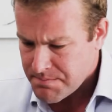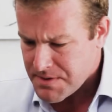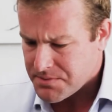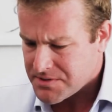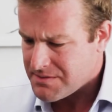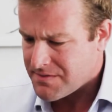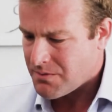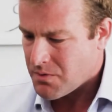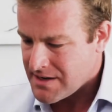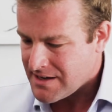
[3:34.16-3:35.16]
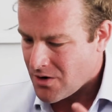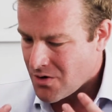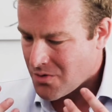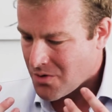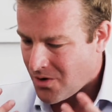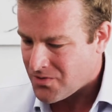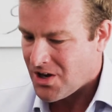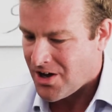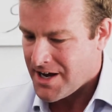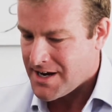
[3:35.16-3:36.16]
people seem to think when they go
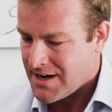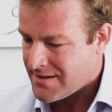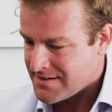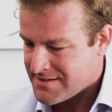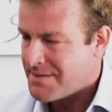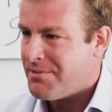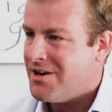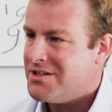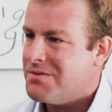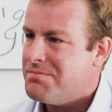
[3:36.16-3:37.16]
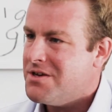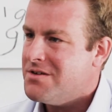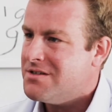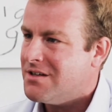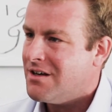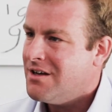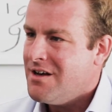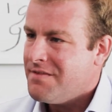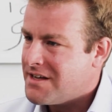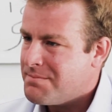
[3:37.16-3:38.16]
online and they're sat behind a computer,
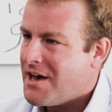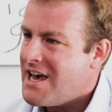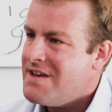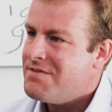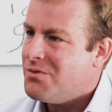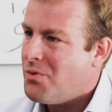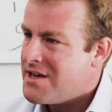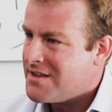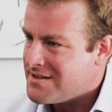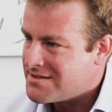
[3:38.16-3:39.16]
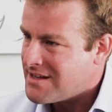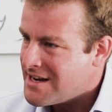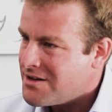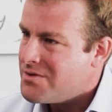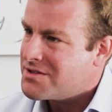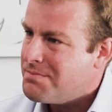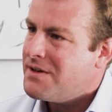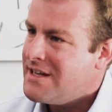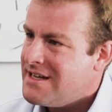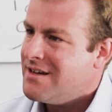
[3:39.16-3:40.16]
they can behave in a way that they know is
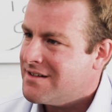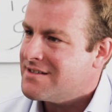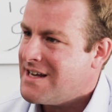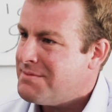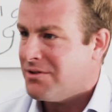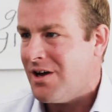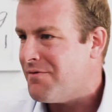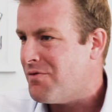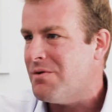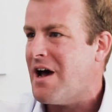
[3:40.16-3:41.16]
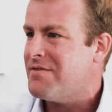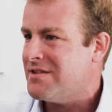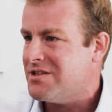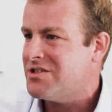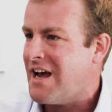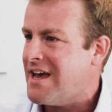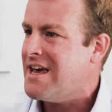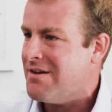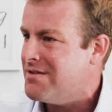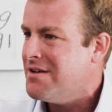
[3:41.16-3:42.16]
completely unacceptable. Like if we were having this chat
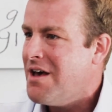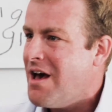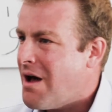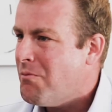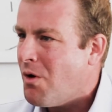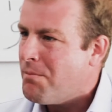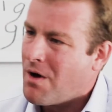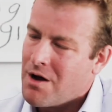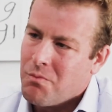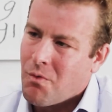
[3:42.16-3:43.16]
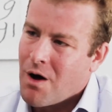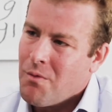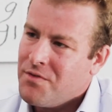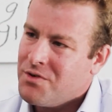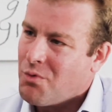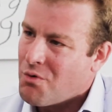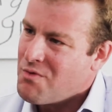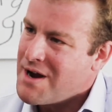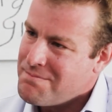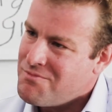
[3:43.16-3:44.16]
here, and what I wonder what
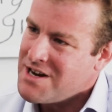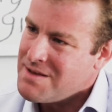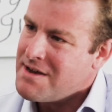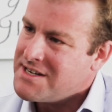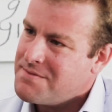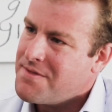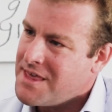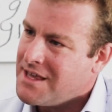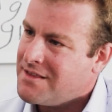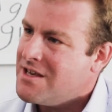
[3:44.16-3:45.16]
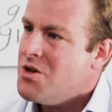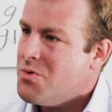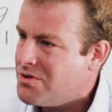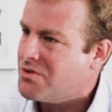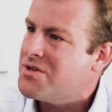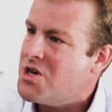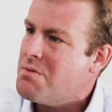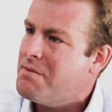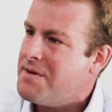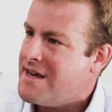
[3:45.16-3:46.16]
really makes them think that you are not a
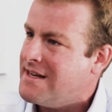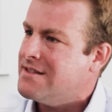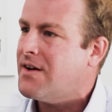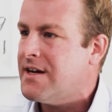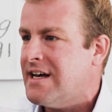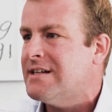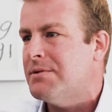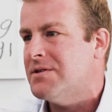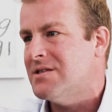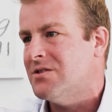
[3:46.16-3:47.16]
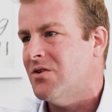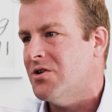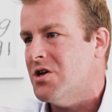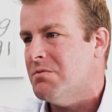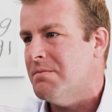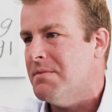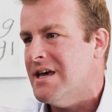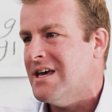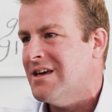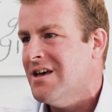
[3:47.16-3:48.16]
human being. Diane Abbott is not a human being.